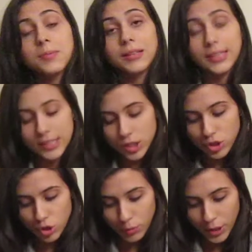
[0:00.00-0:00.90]
malignant
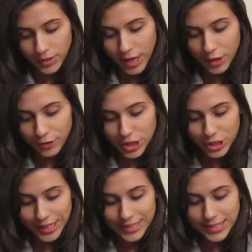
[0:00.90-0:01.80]
tumor that
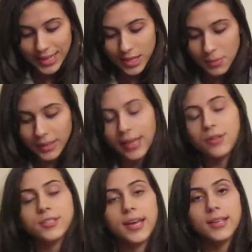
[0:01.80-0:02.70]
originates in the
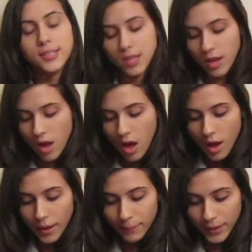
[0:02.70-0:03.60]
melanocytes
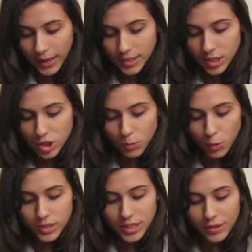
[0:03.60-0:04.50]
and is the
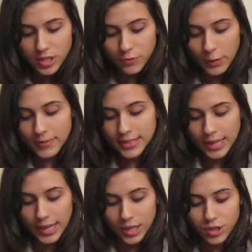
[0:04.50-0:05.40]
most serious form of
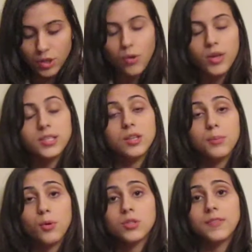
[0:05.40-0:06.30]
skin cancer, causing the
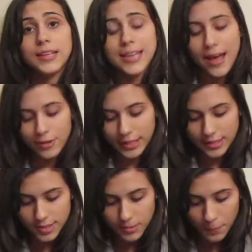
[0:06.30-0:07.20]
most
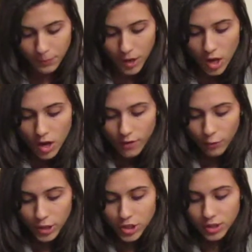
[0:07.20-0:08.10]
fatalities.
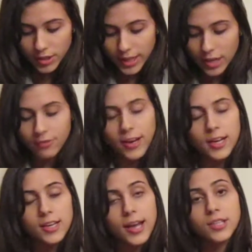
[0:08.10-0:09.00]
Fortunately, if
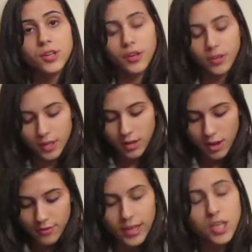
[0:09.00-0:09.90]
recognized early
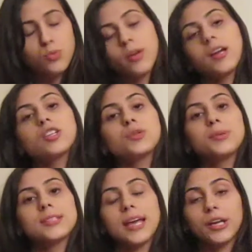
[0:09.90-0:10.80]
enough, it is
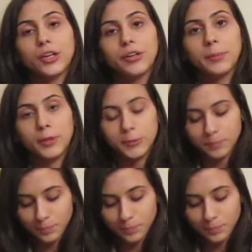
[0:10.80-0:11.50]
100% curable.